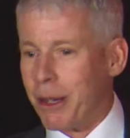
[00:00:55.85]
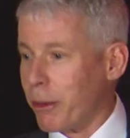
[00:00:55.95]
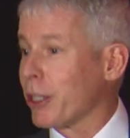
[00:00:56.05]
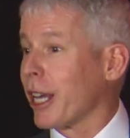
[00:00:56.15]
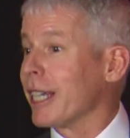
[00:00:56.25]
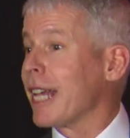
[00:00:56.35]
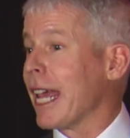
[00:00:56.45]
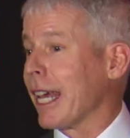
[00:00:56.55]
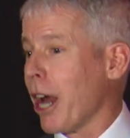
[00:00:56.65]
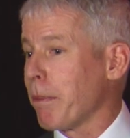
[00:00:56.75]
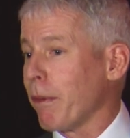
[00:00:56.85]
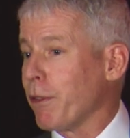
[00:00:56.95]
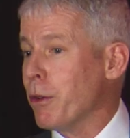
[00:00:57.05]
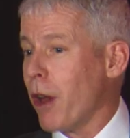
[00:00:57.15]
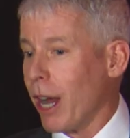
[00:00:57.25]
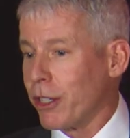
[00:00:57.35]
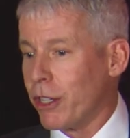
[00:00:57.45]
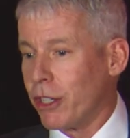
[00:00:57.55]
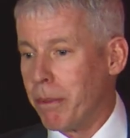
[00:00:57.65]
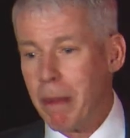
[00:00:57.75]
We're just going to take it up a few
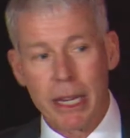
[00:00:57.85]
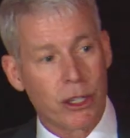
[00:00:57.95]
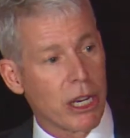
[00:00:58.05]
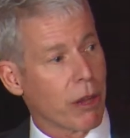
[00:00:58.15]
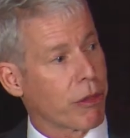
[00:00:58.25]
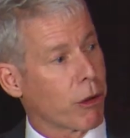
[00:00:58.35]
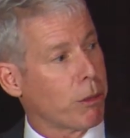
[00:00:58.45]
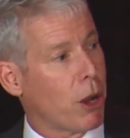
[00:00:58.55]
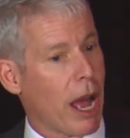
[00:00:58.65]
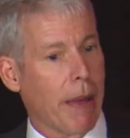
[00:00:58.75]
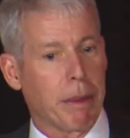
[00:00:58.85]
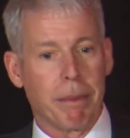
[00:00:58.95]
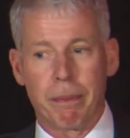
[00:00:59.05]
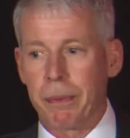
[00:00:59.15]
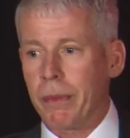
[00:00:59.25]
notches and make geothermal happen.